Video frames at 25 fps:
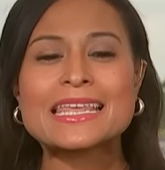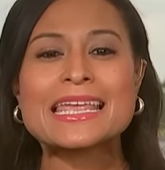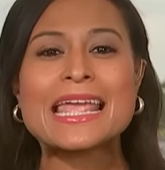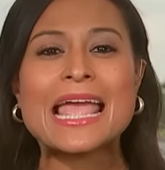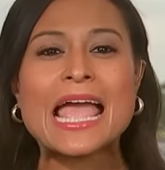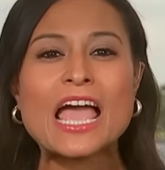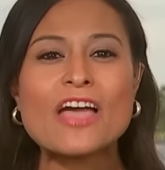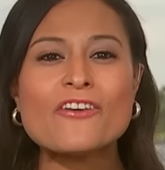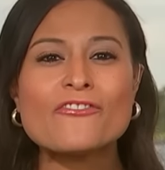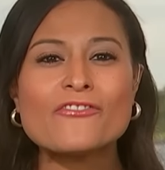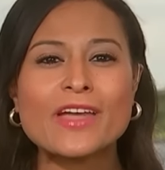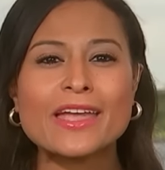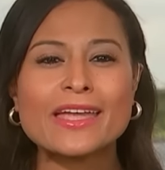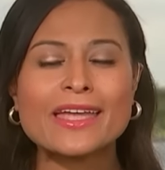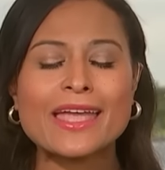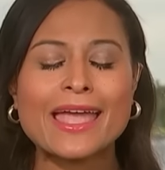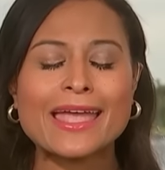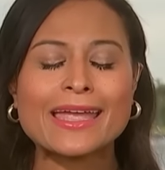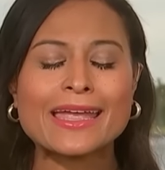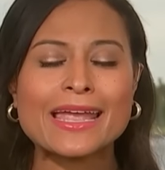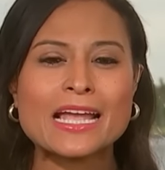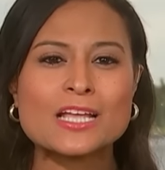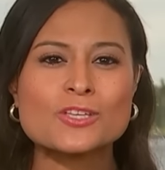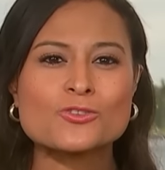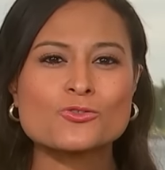The
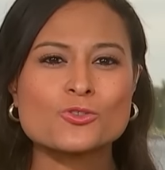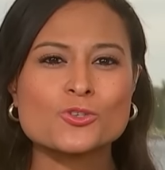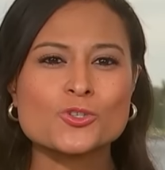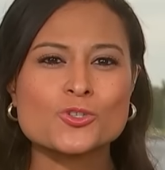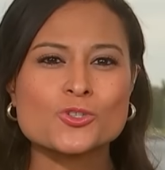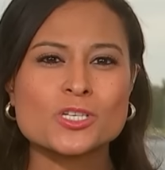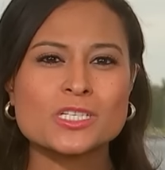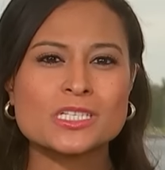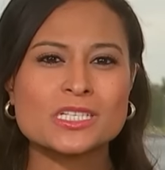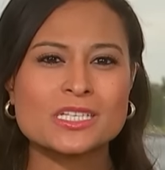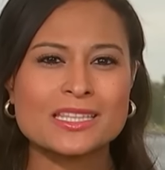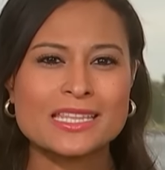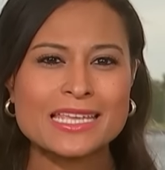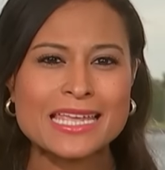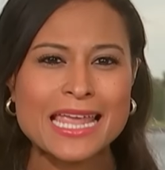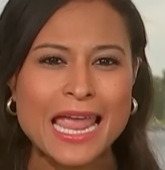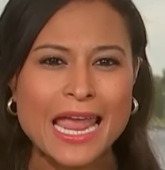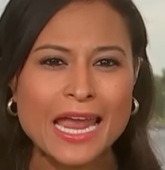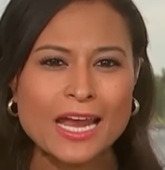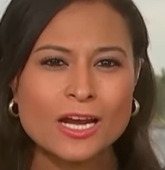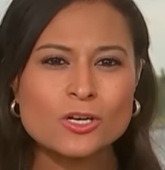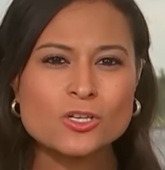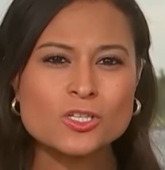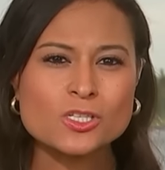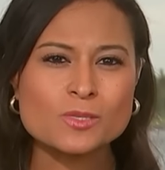FAA has restricted the
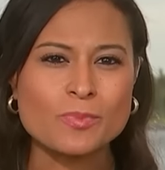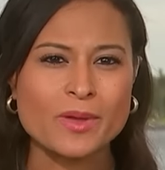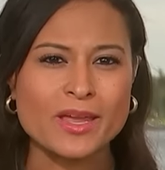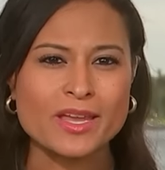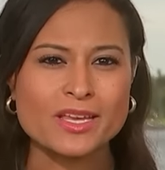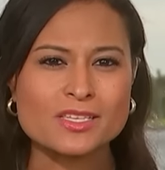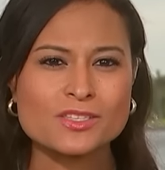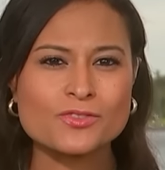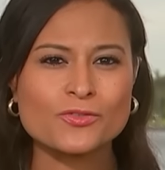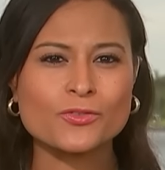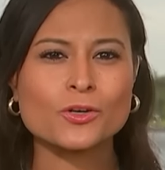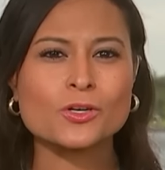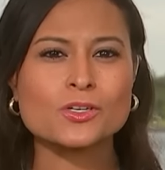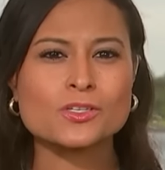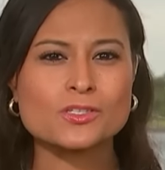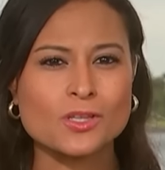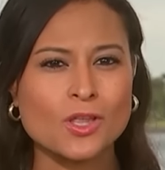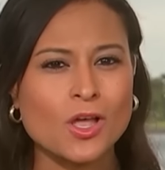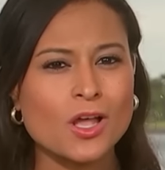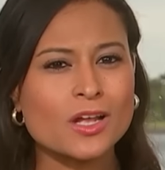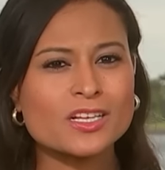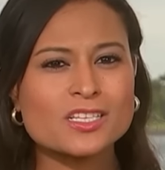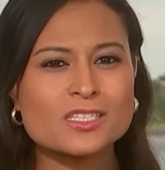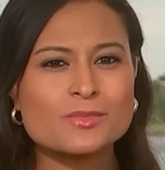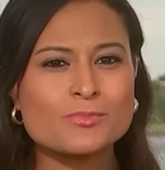airspace for as
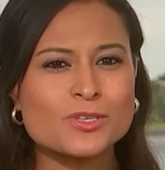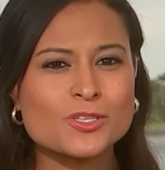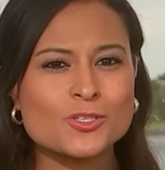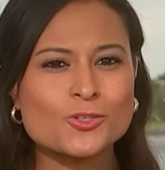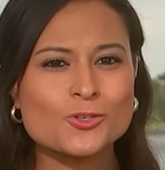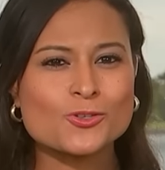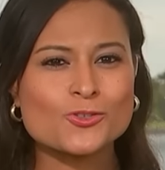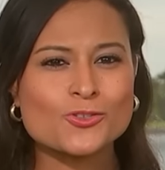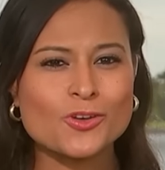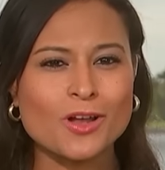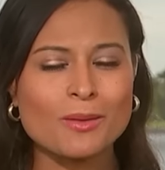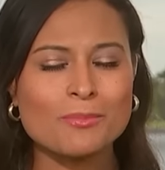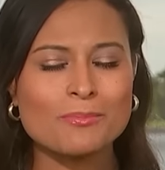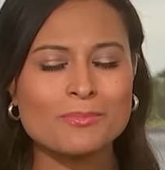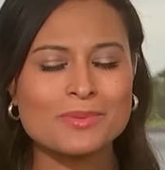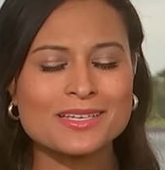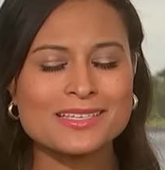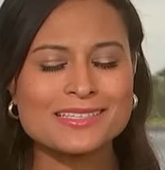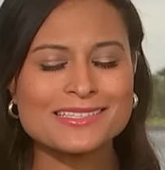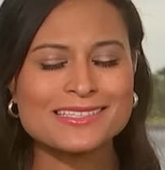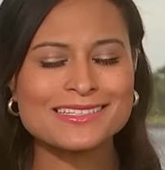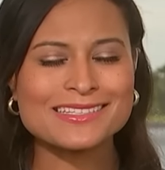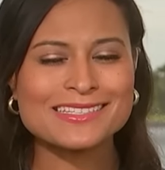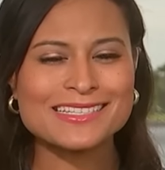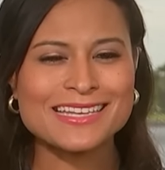long as Mr. Trump
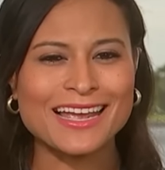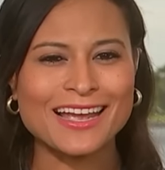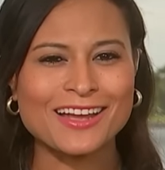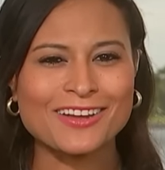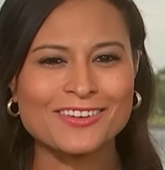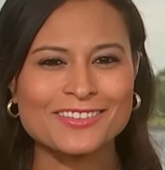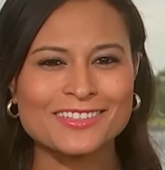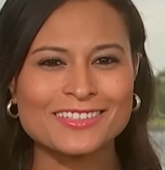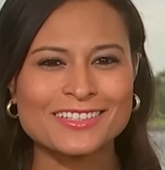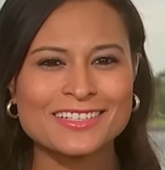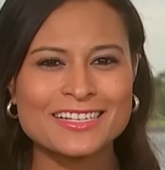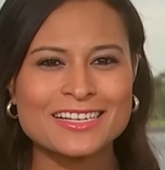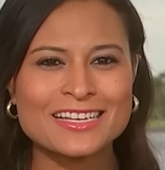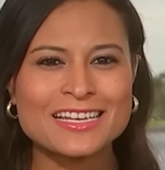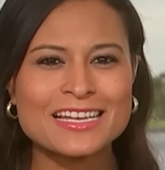is in town.